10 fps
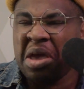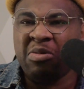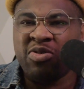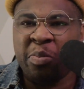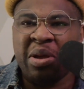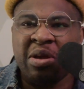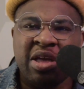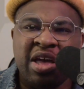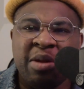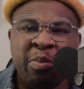it was a bit
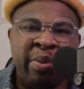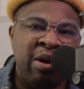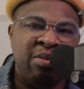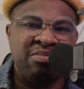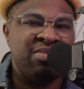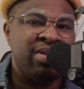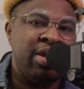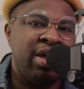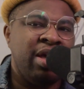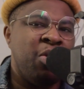cut about
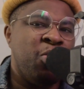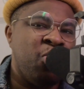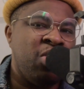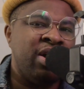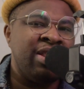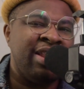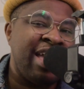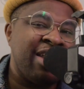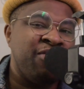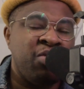
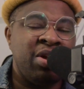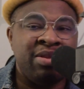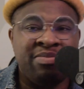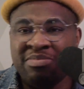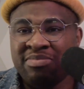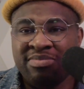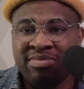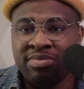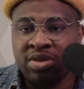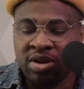-1,
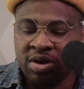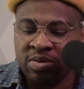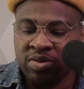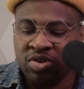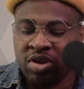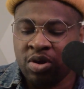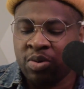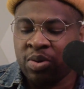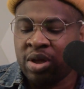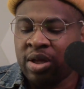
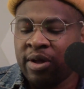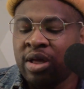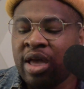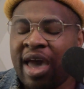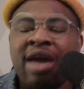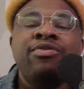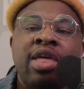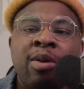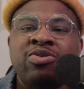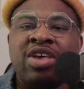so
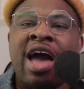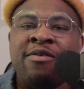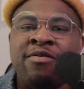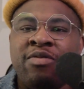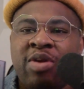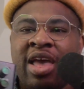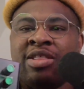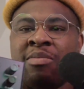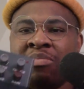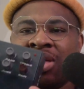everything was kind of in
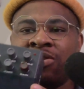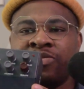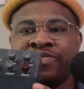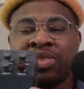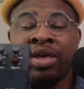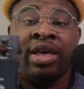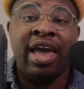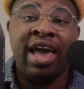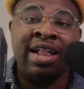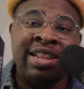the middle.
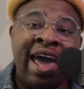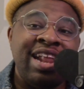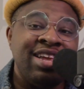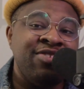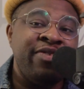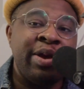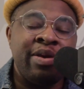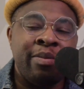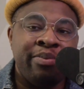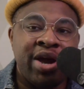And that is very
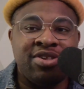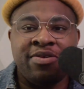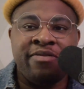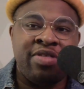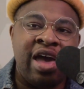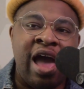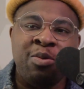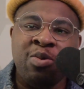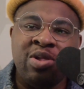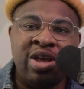impressive, that I
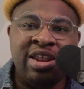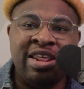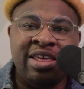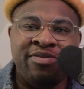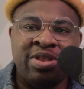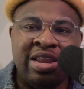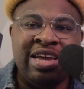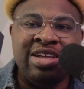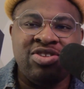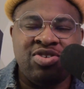really didn't even
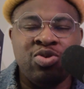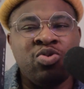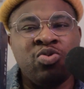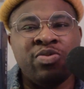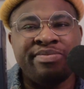need to